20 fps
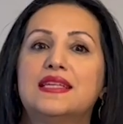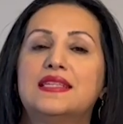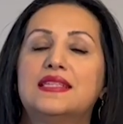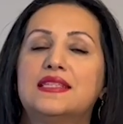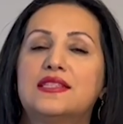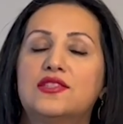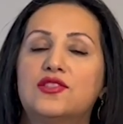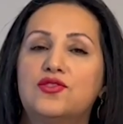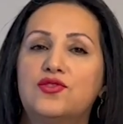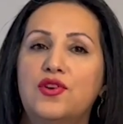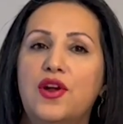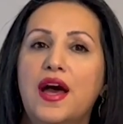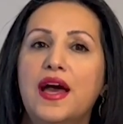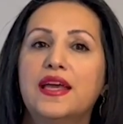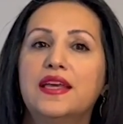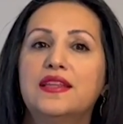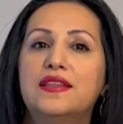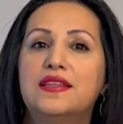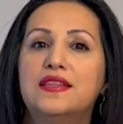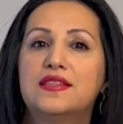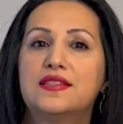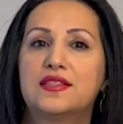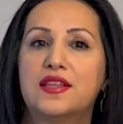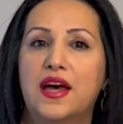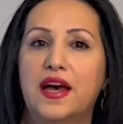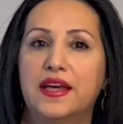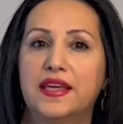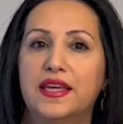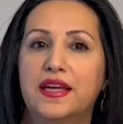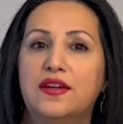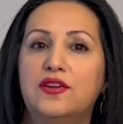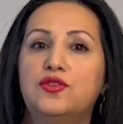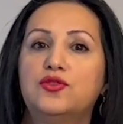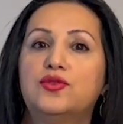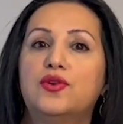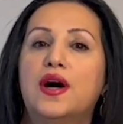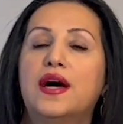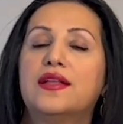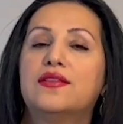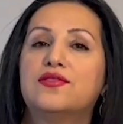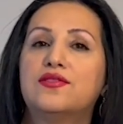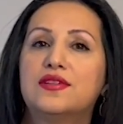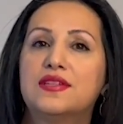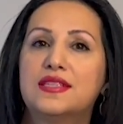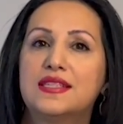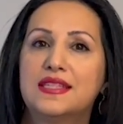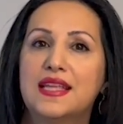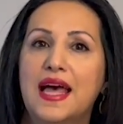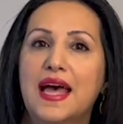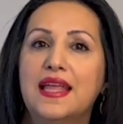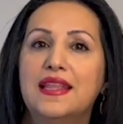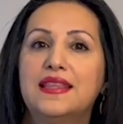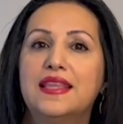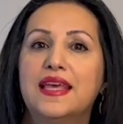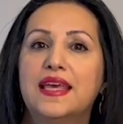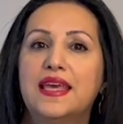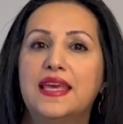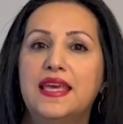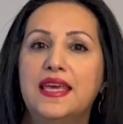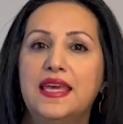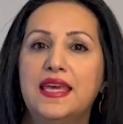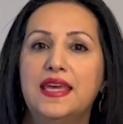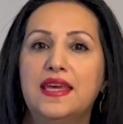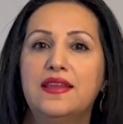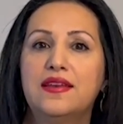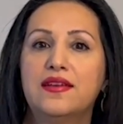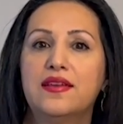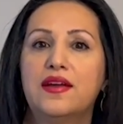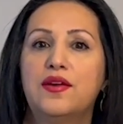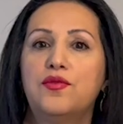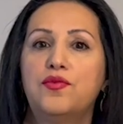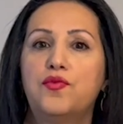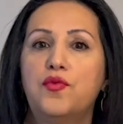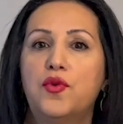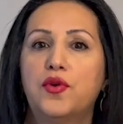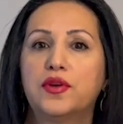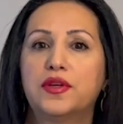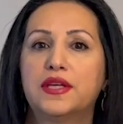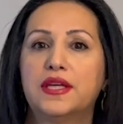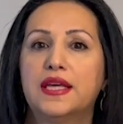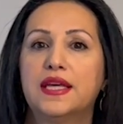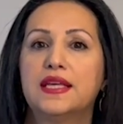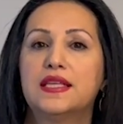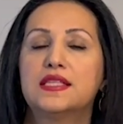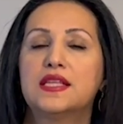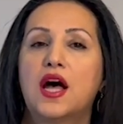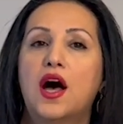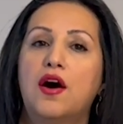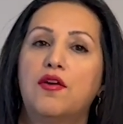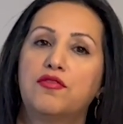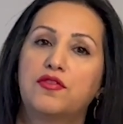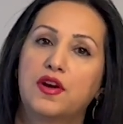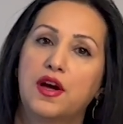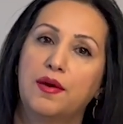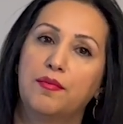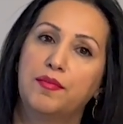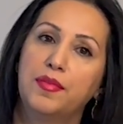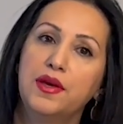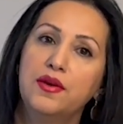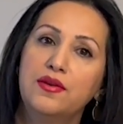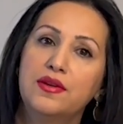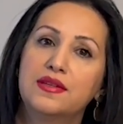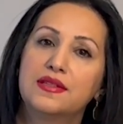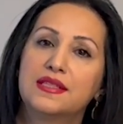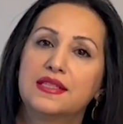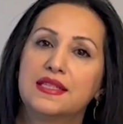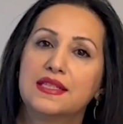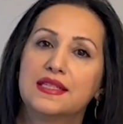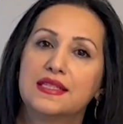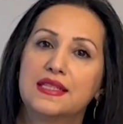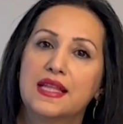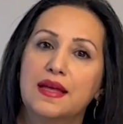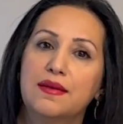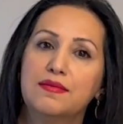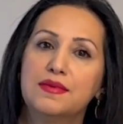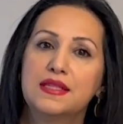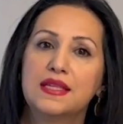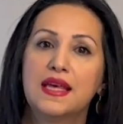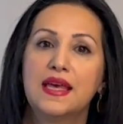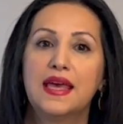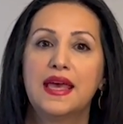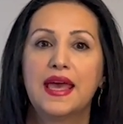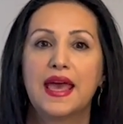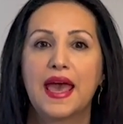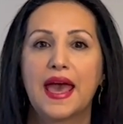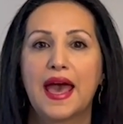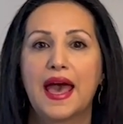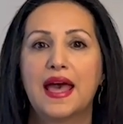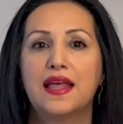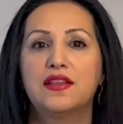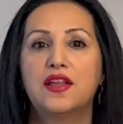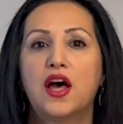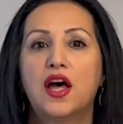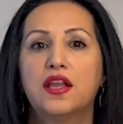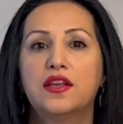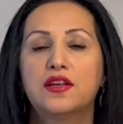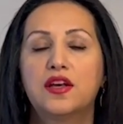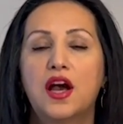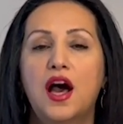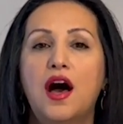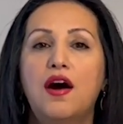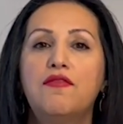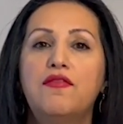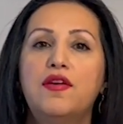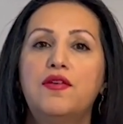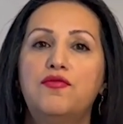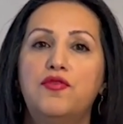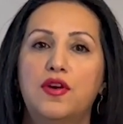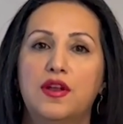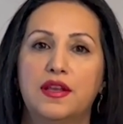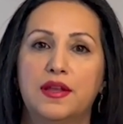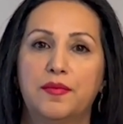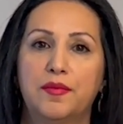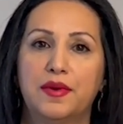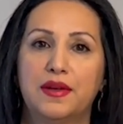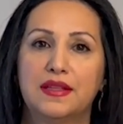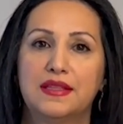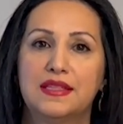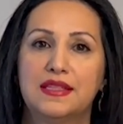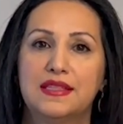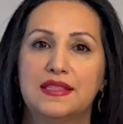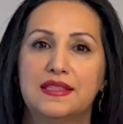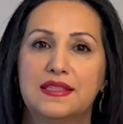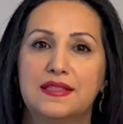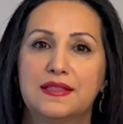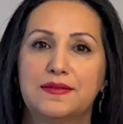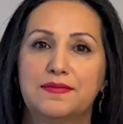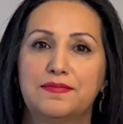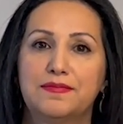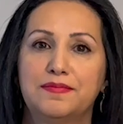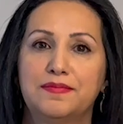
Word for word: a strong desire to understand the inner workings of computer systems and uncover vulnerabilities.